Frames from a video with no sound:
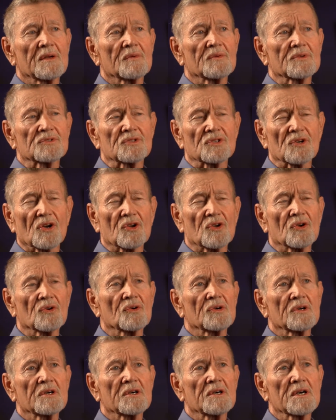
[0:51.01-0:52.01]
that was
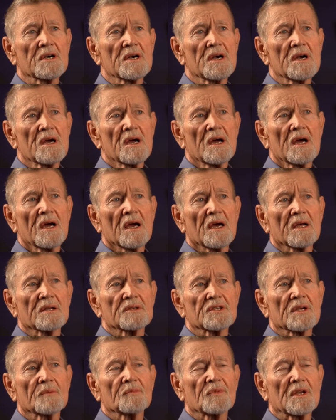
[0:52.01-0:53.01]
secure and
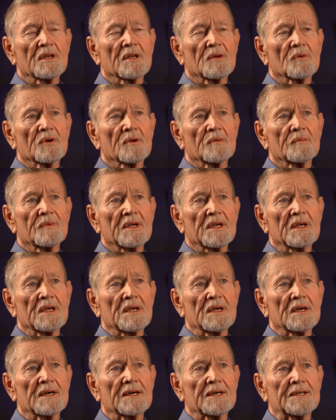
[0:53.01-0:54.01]
something that would
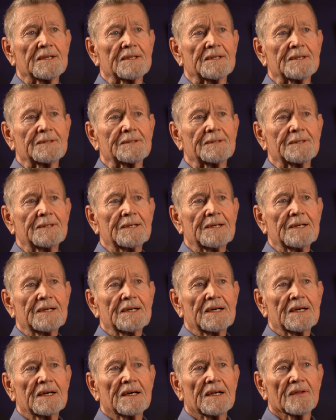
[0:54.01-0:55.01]
be
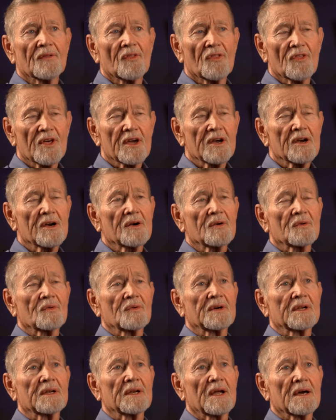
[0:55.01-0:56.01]
there
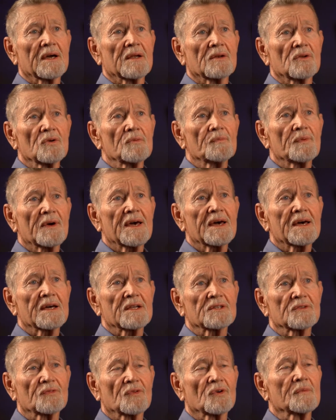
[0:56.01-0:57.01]
when I do
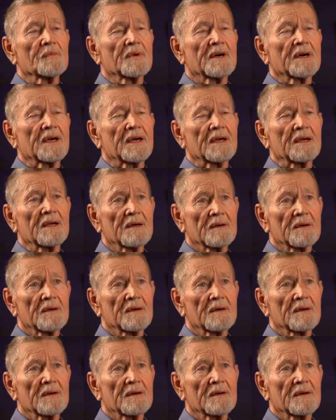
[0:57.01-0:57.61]
pass for my